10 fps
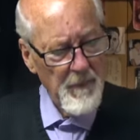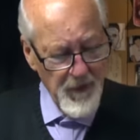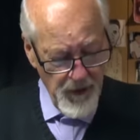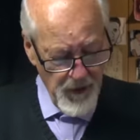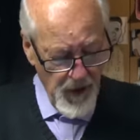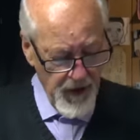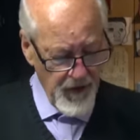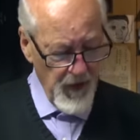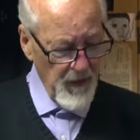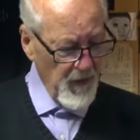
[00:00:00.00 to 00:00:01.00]
up so
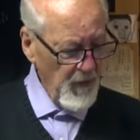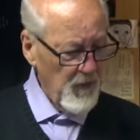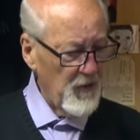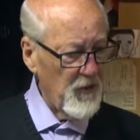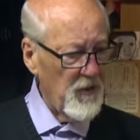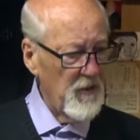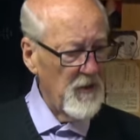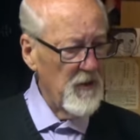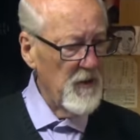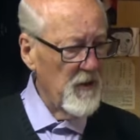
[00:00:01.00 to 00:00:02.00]
nice. That, that's that that's a, a
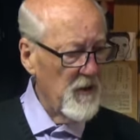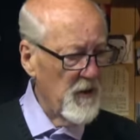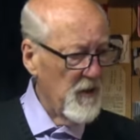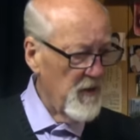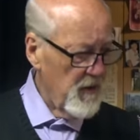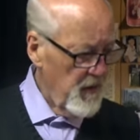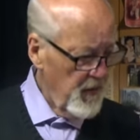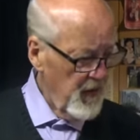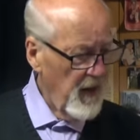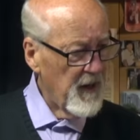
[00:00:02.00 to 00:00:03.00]
real killer there. In
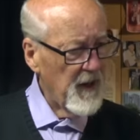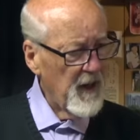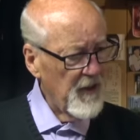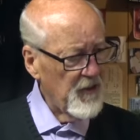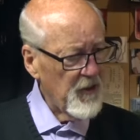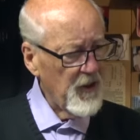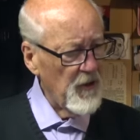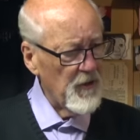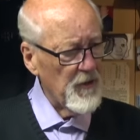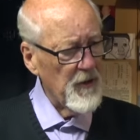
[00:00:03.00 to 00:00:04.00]
my yeah, that is opinion. a
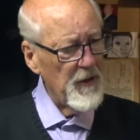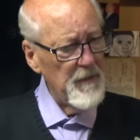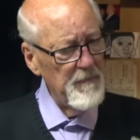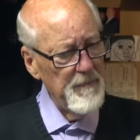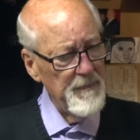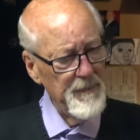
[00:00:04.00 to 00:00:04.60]
killer. Um,